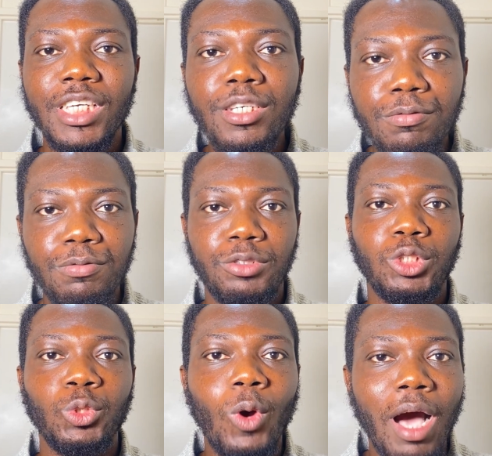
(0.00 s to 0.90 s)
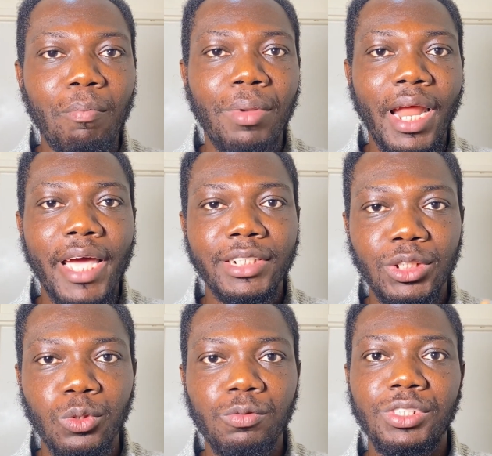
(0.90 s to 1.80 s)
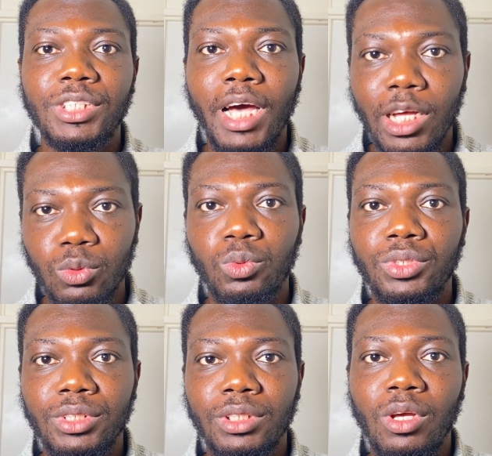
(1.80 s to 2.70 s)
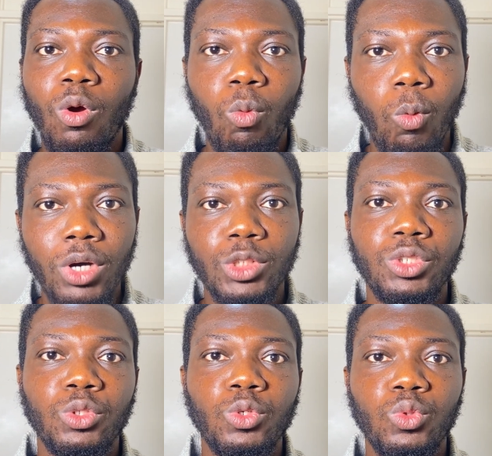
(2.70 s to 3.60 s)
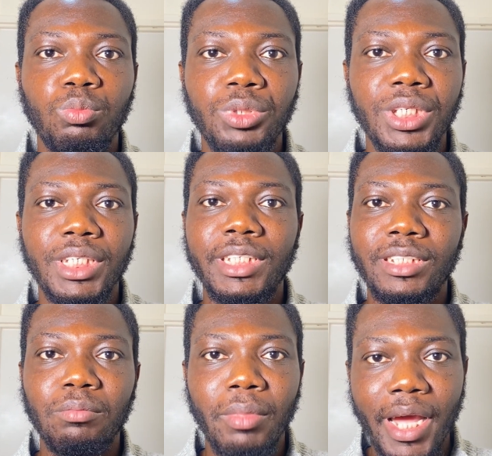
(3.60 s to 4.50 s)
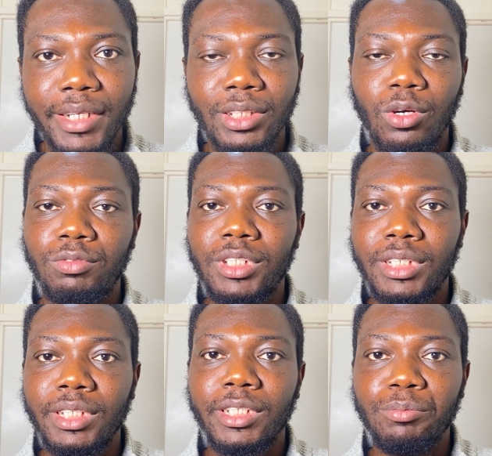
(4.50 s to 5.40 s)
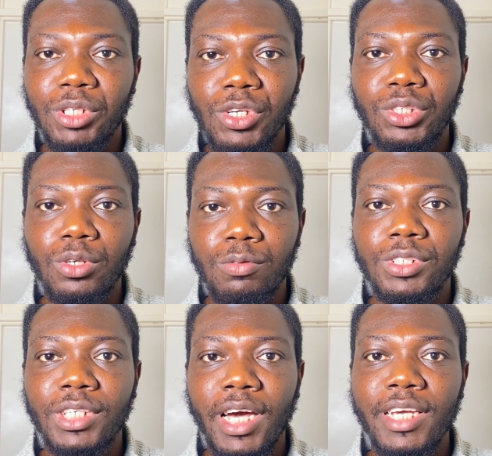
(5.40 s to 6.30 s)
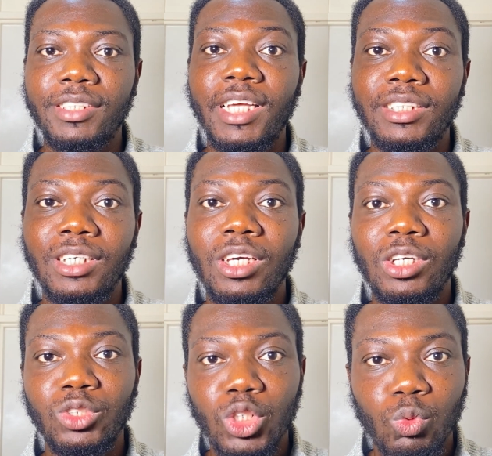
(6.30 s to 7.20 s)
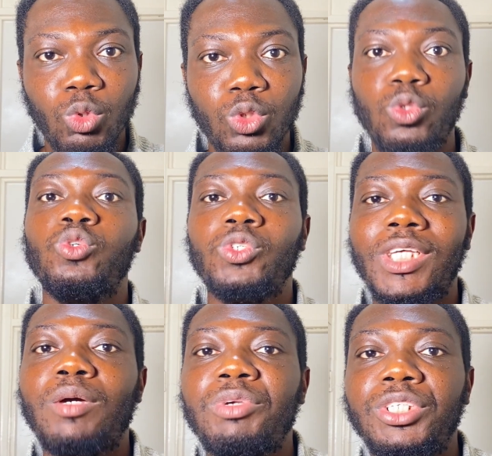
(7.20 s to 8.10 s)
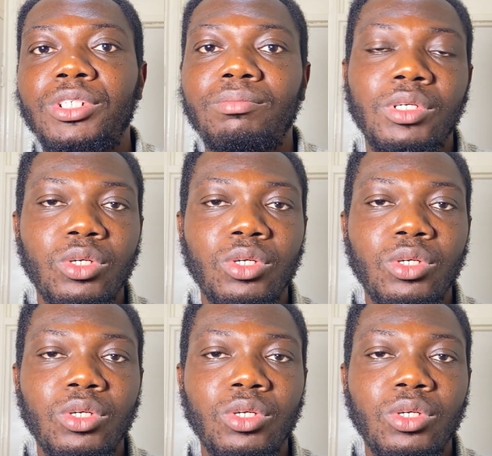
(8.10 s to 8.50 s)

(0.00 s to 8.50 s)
if you apply the whole visa at once, what is going to be in the mind of the immigration officer is that you just want to use that medium